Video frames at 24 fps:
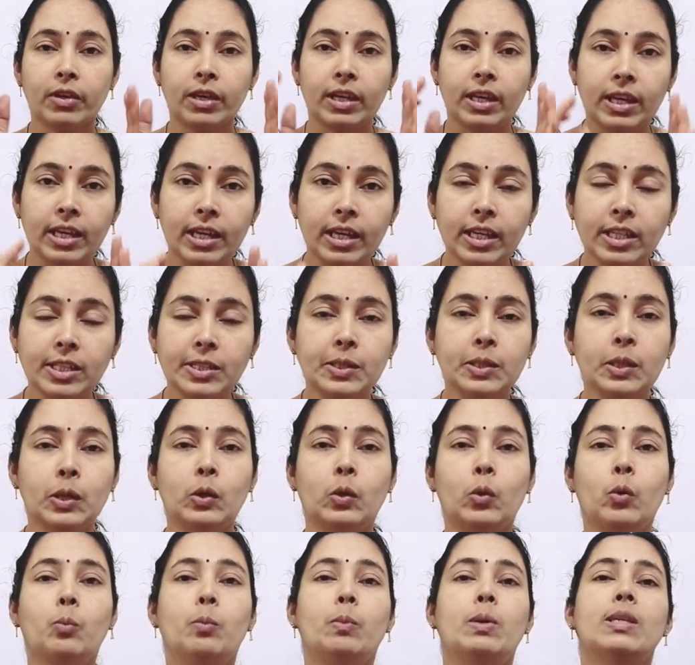each
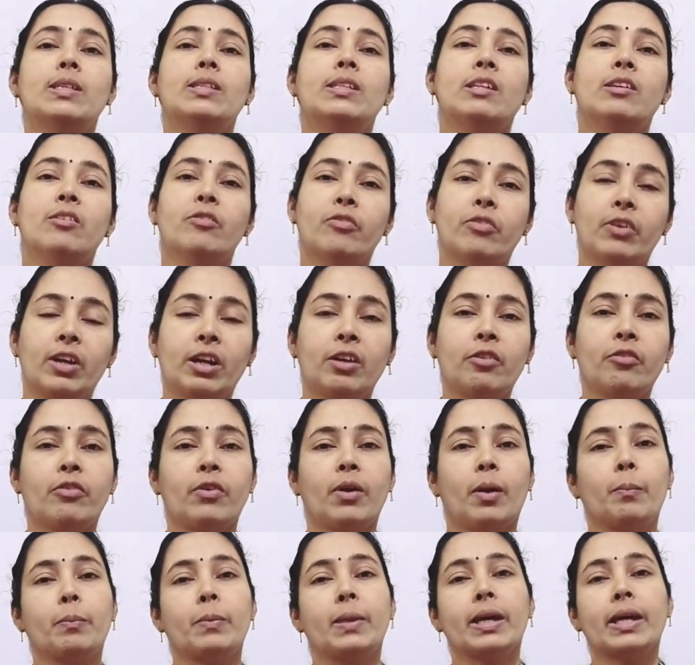group is different
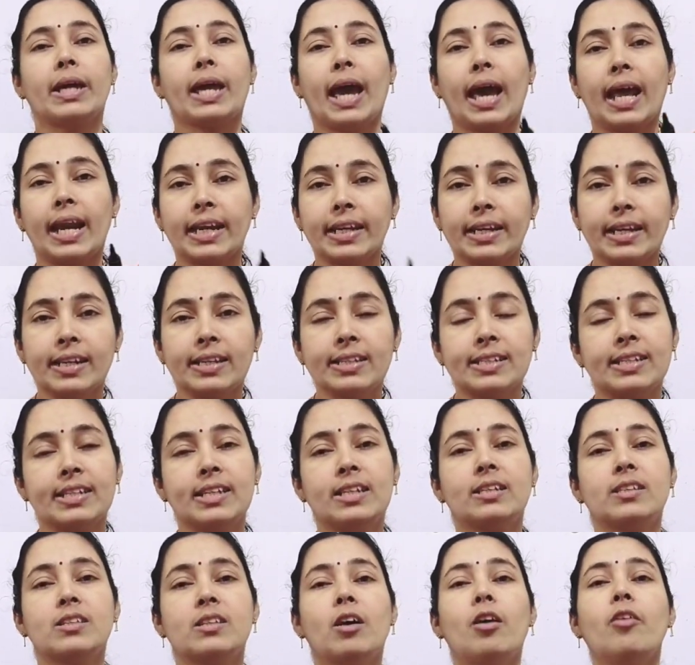from the
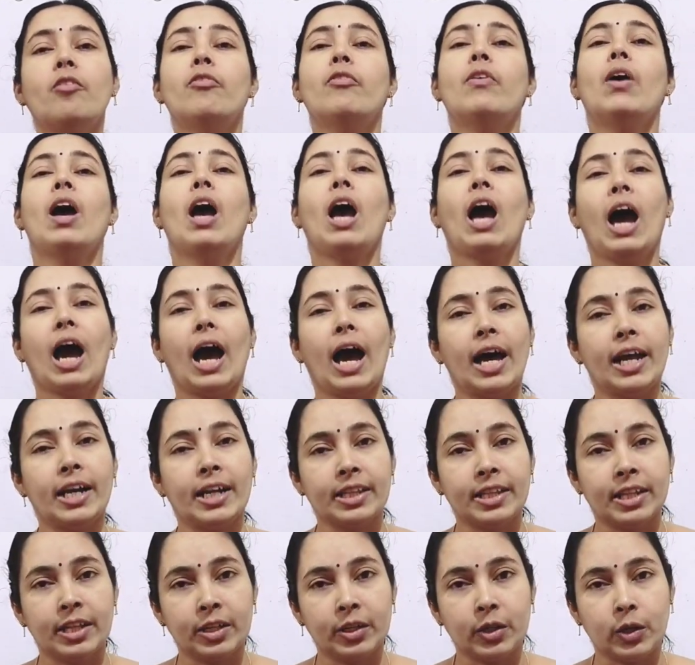characteristics of
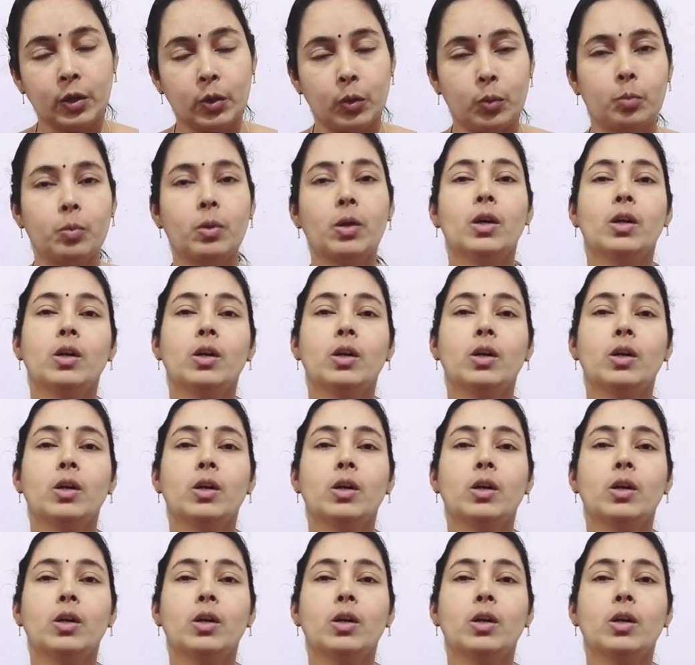another group.